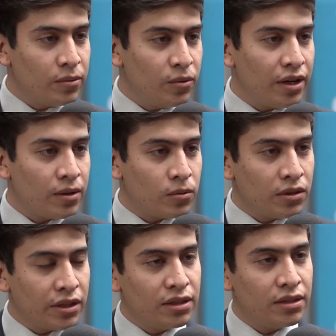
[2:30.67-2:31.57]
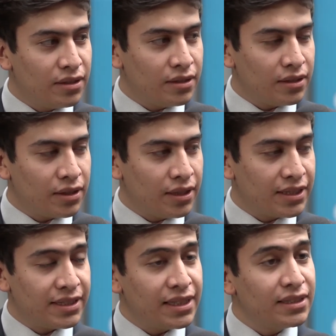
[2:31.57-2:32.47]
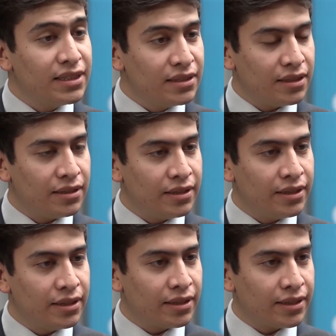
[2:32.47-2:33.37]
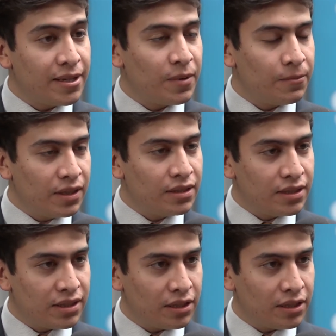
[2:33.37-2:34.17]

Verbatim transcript: we are working extending the capabilities